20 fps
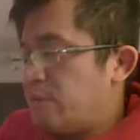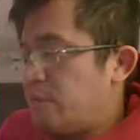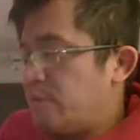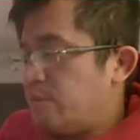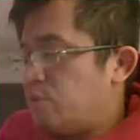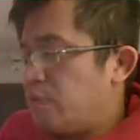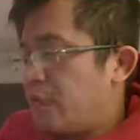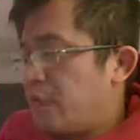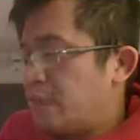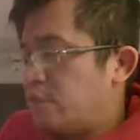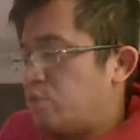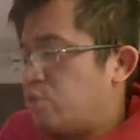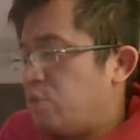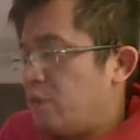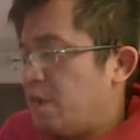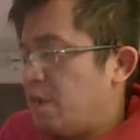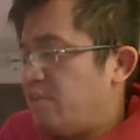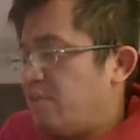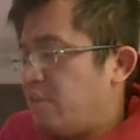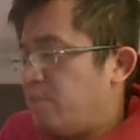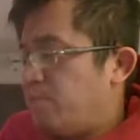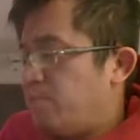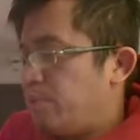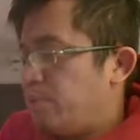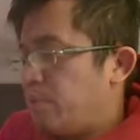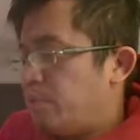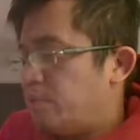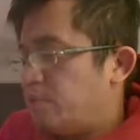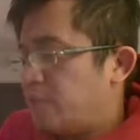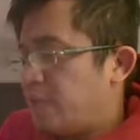And when we subtract
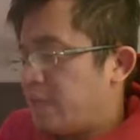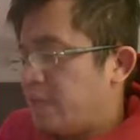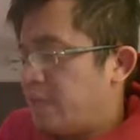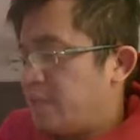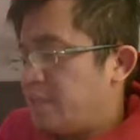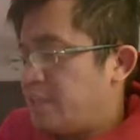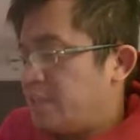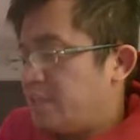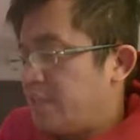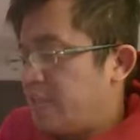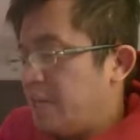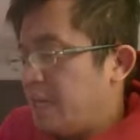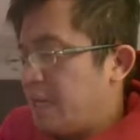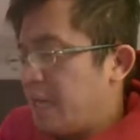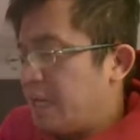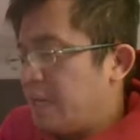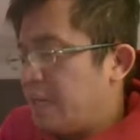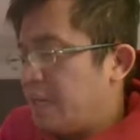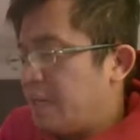12 on both sides,